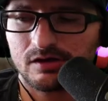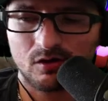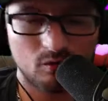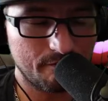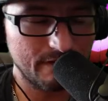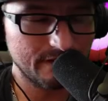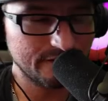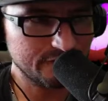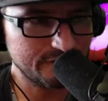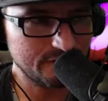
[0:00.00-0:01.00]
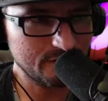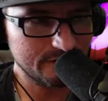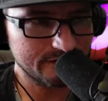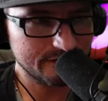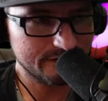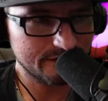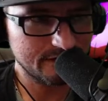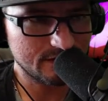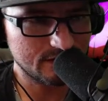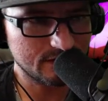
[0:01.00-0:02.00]
what benzos do is
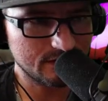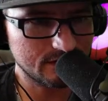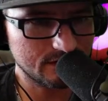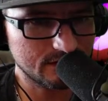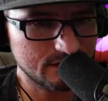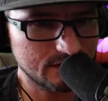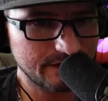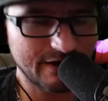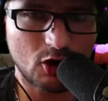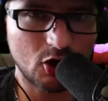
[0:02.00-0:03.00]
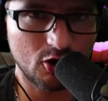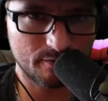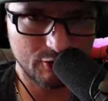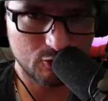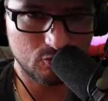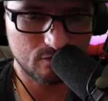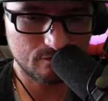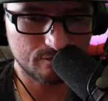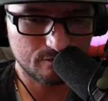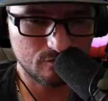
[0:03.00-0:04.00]
they calm you,
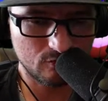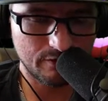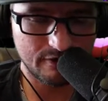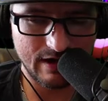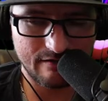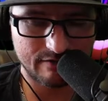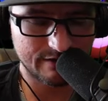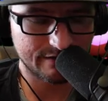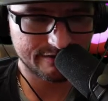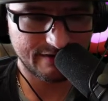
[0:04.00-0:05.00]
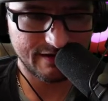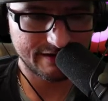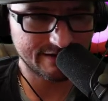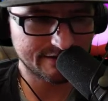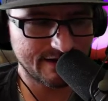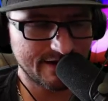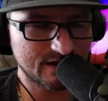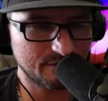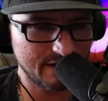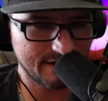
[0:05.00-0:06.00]
whether you're having an anxiety
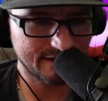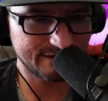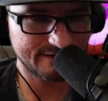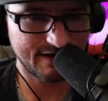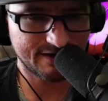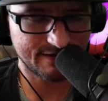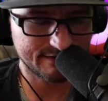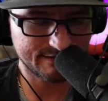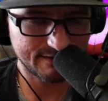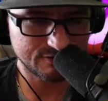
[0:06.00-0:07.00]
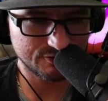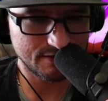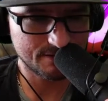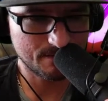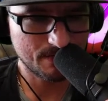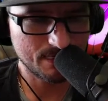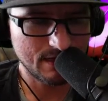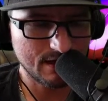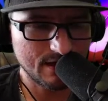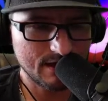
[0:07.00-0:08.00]
attack, a panic attack, etc.
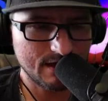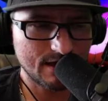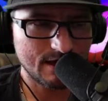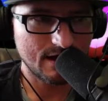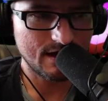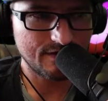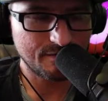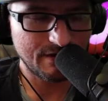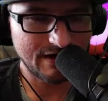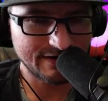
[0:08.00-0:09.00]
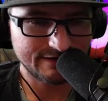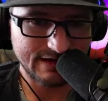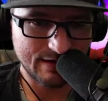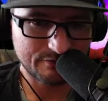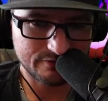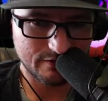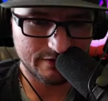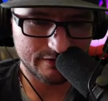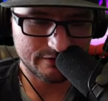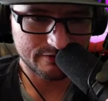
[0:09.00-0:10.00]
And the body adapts to
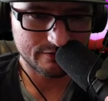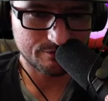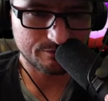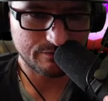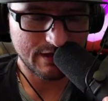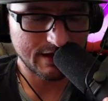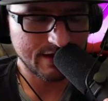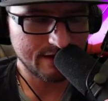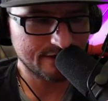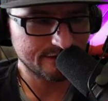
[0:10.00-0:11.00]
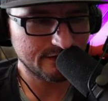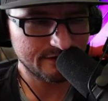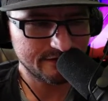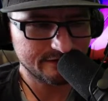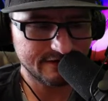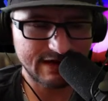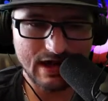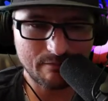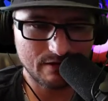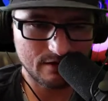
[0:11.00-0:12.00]
this. And these
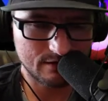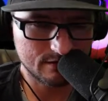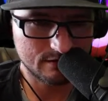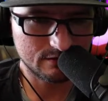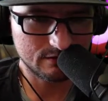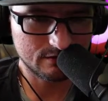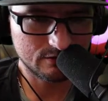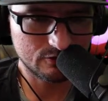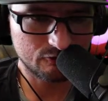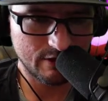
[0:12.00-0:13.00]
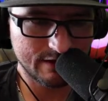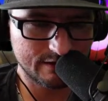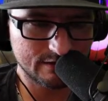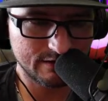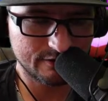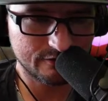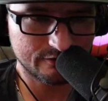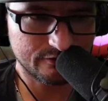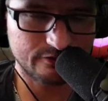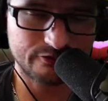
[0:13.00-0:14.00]
GABA receptors